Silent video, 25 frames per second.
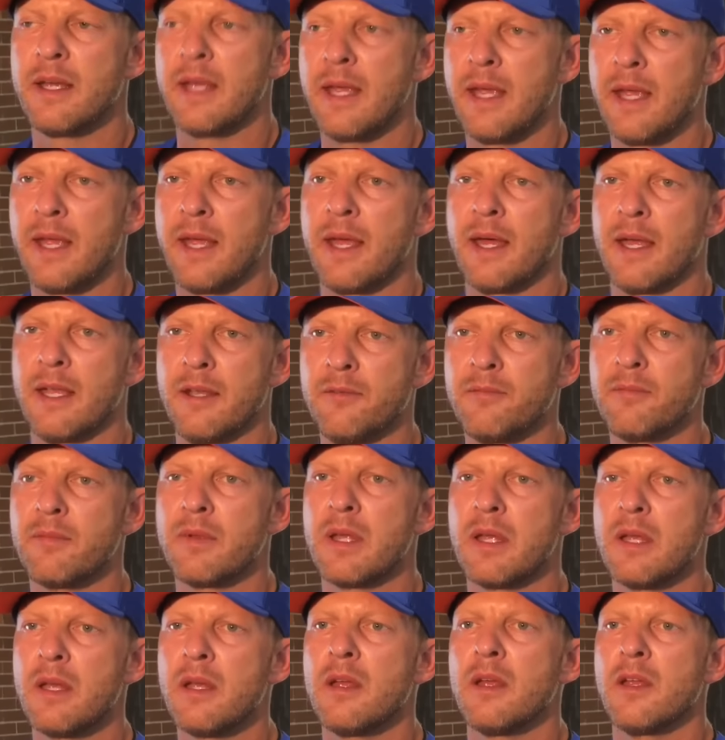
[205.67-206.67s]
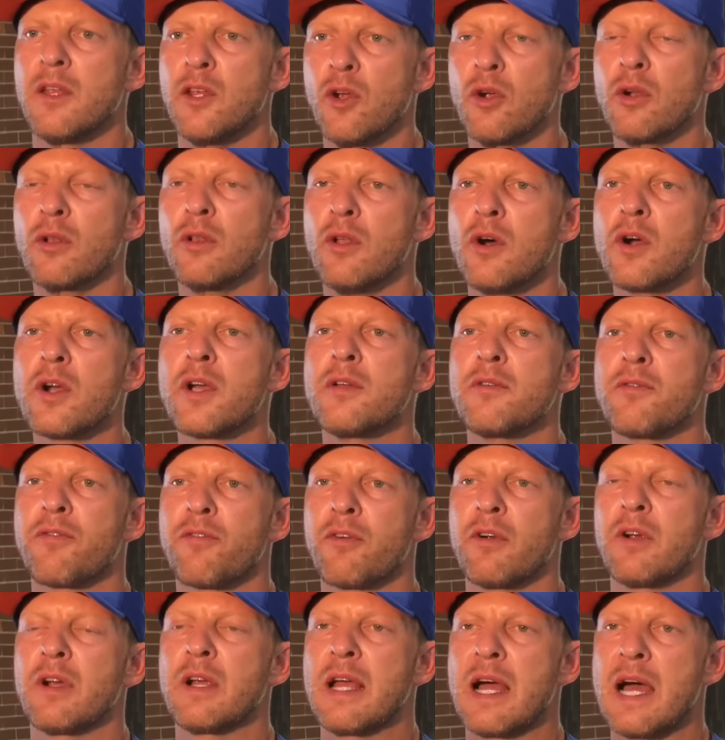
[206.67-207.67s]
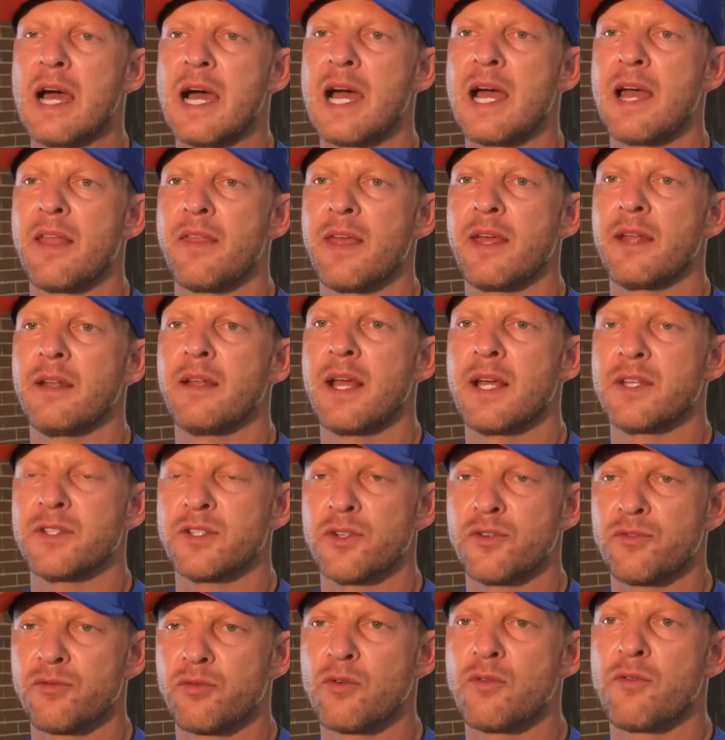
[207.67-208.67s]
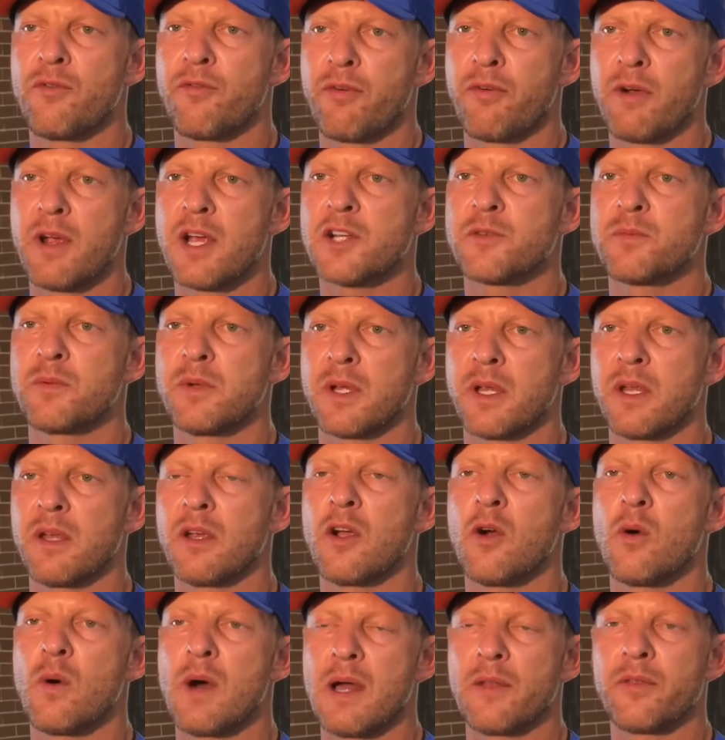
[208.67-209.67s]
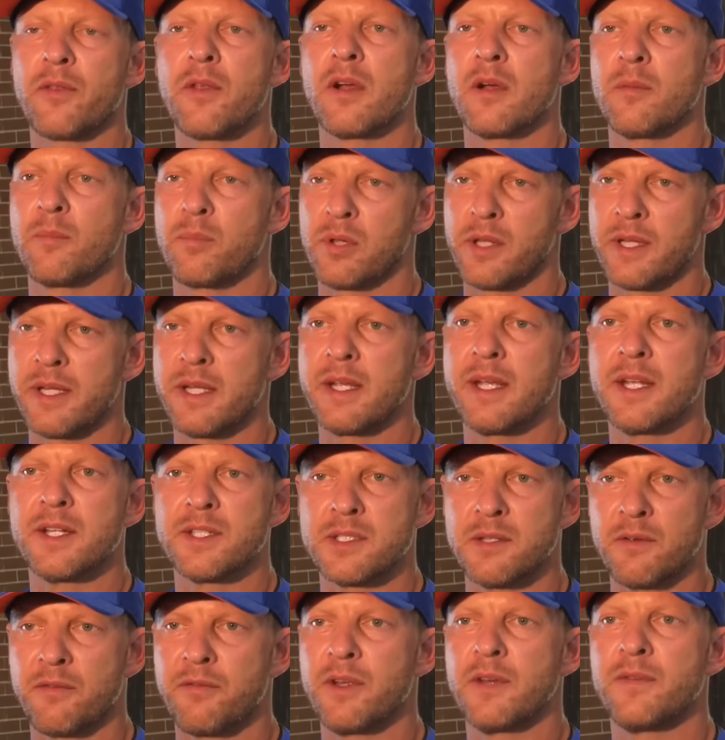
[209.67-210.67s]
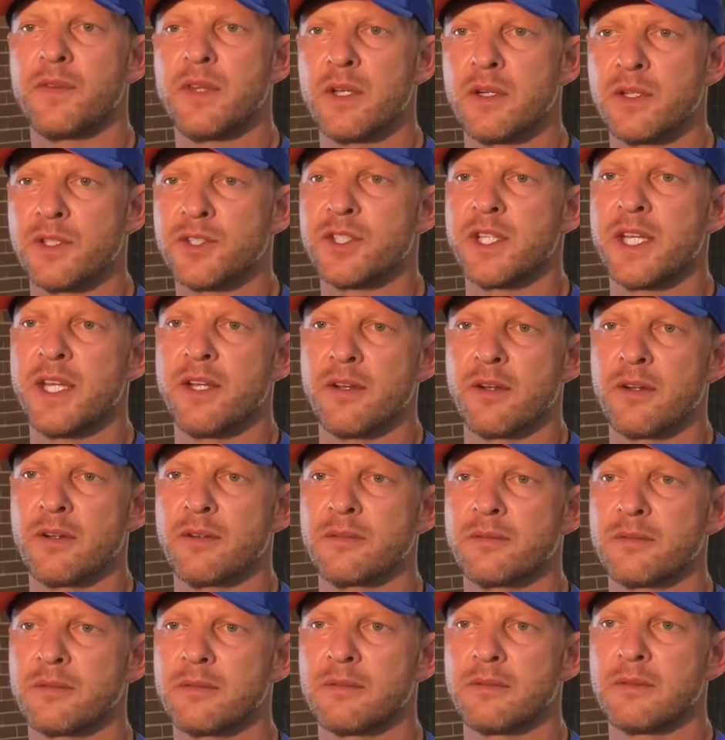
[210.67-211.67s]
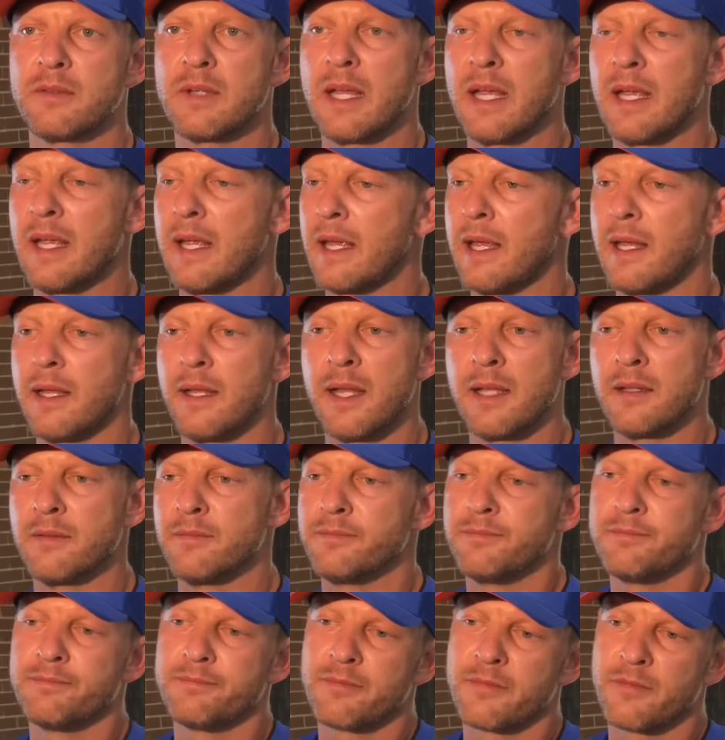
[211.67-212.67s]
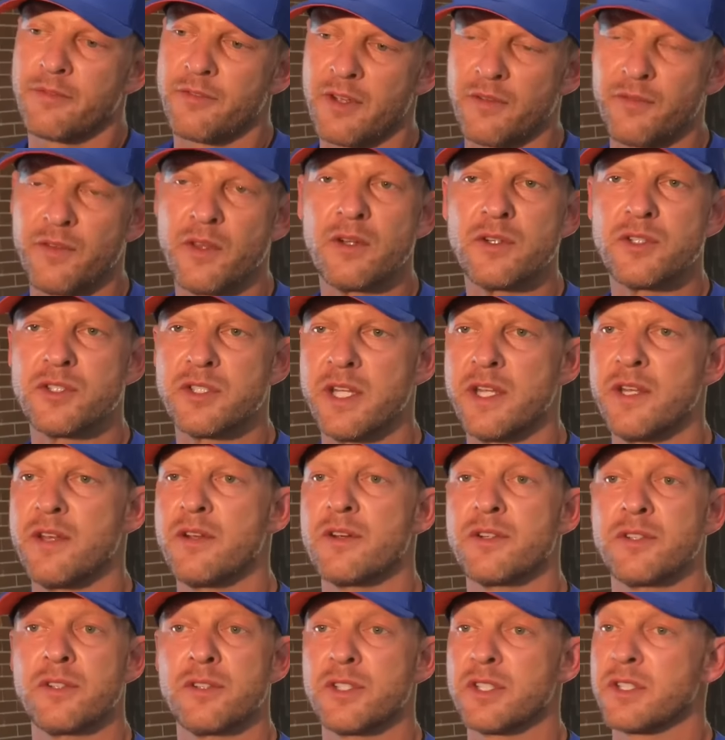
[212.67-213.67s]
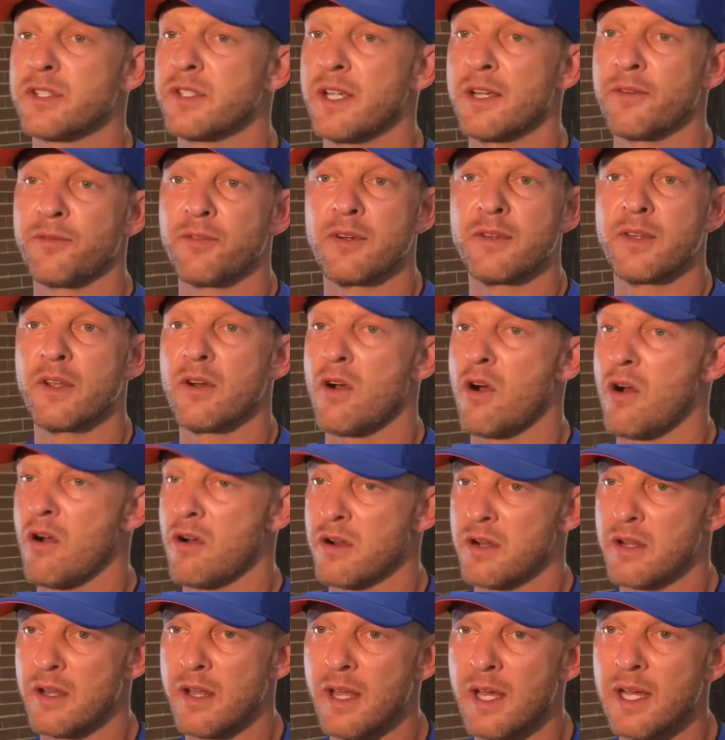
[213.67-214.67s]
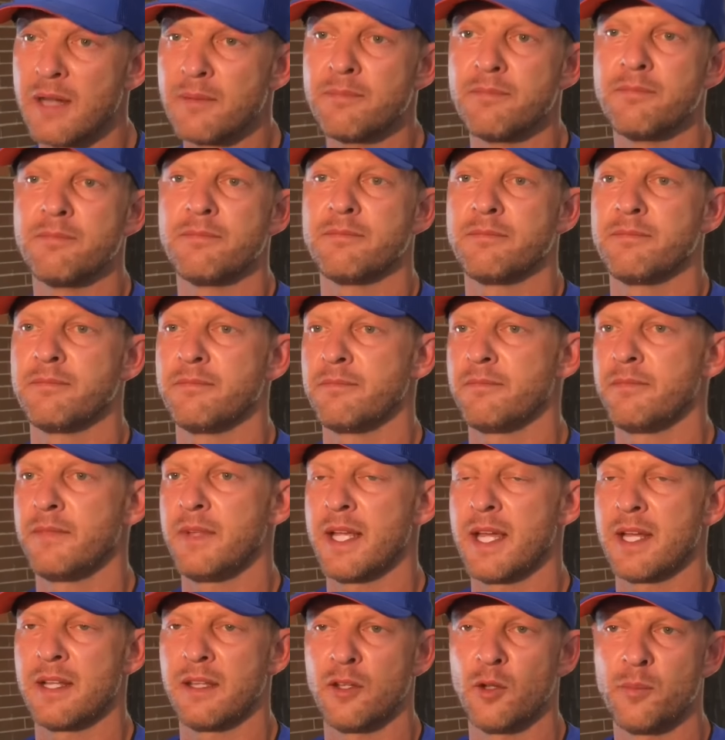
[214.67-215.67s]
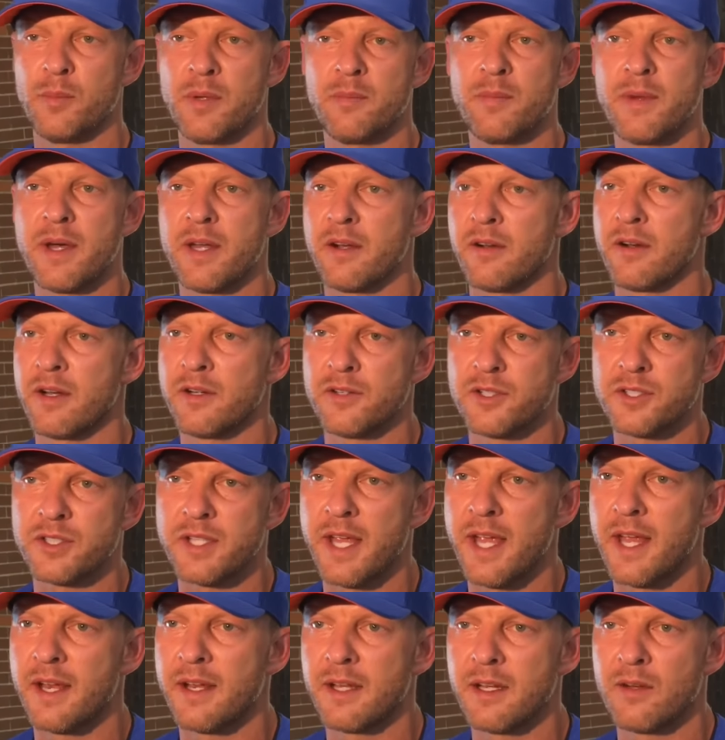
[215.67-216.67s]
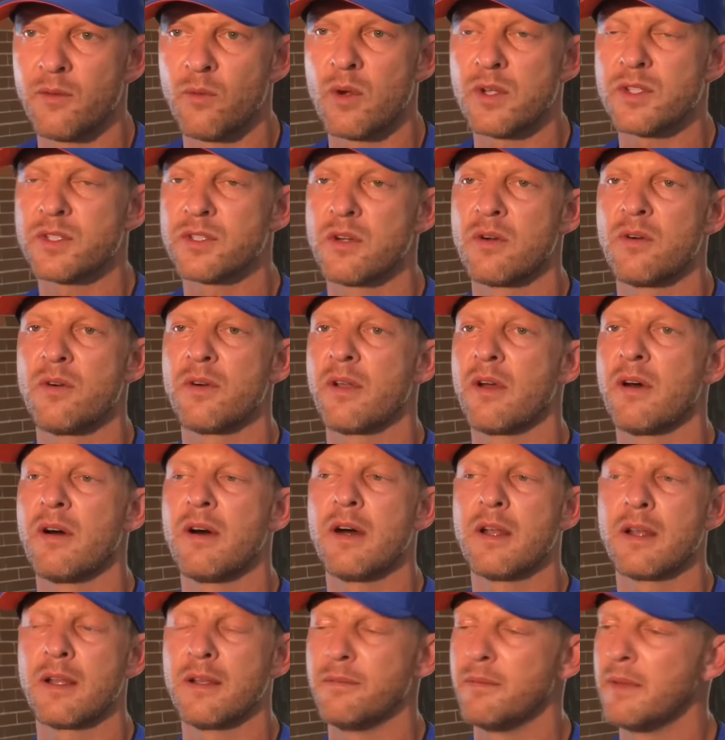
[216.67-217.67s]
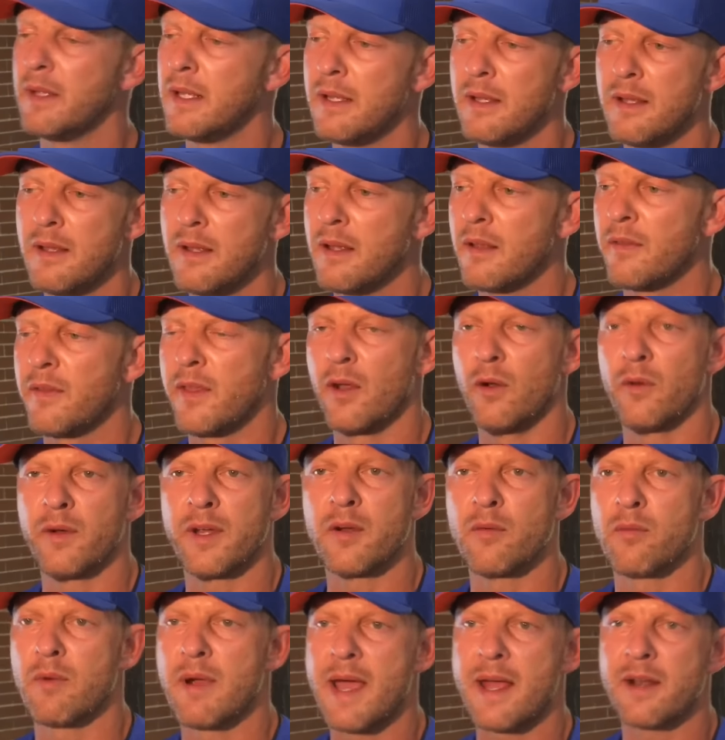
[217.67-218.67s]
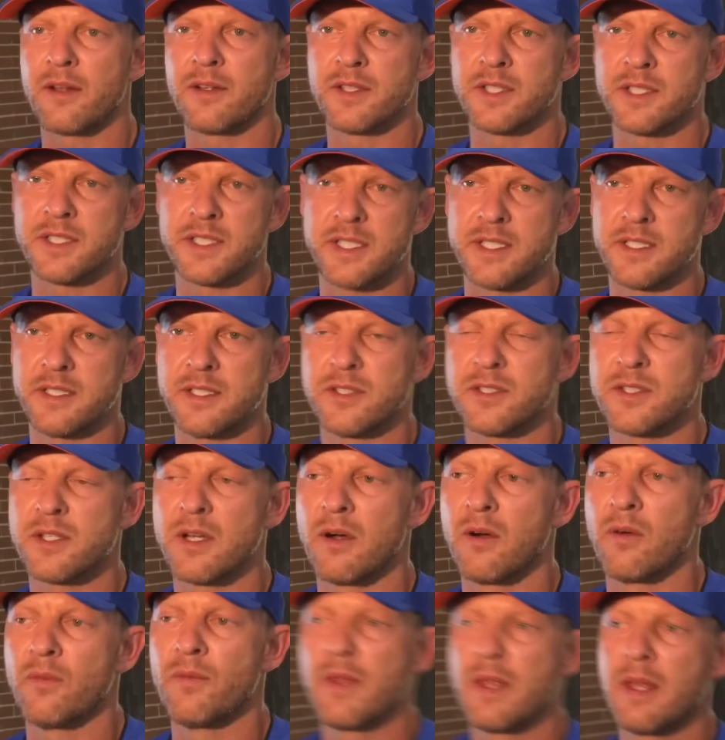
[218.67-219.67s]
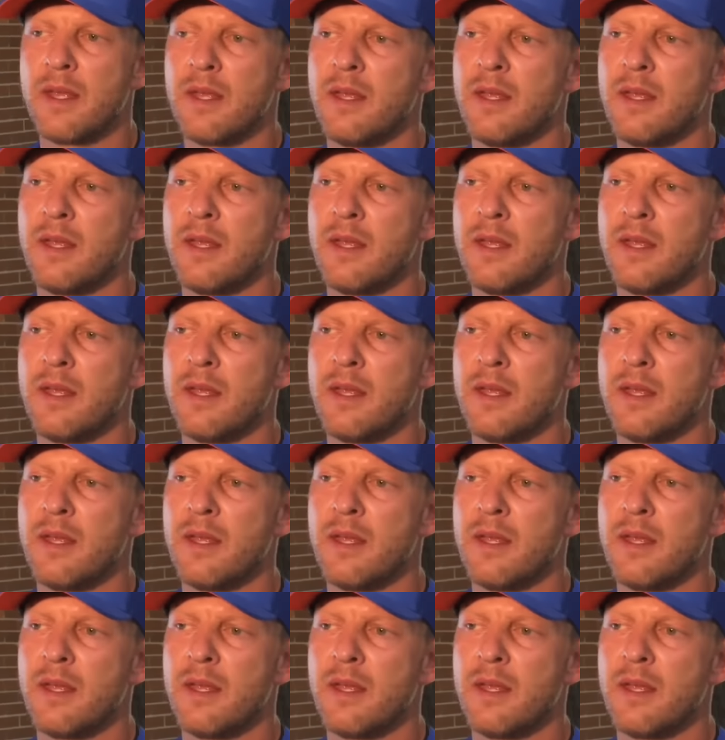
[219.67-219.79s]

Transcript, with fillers: and you're looking for a guy that, as a true freshman, can go out there and play against a fifth-year senior, and and fifth-year seniors are just different. They're hardened up. They got a little bit better understanding of what's going on, and they don't get rattled as easy. So,